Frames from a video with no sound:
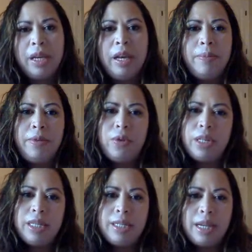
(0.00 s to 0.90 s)
Before
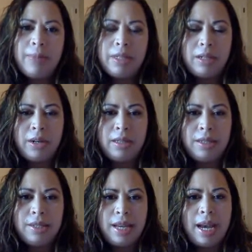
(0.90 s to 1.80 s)
this segment
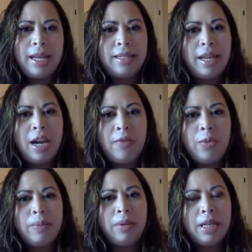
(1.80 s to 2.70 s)
starts, I ask that
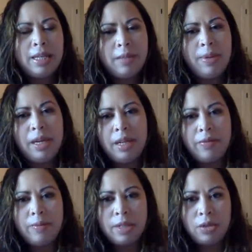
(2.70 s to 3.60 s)
everyone please be clear
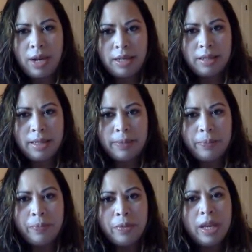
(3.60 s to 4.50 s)
from distraction
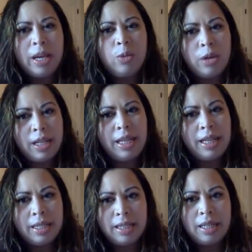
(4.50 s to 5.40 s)
and really
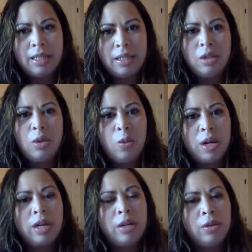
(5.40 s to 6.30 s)
listen to what
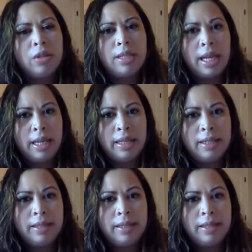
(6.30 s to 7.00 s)
our youth are saying.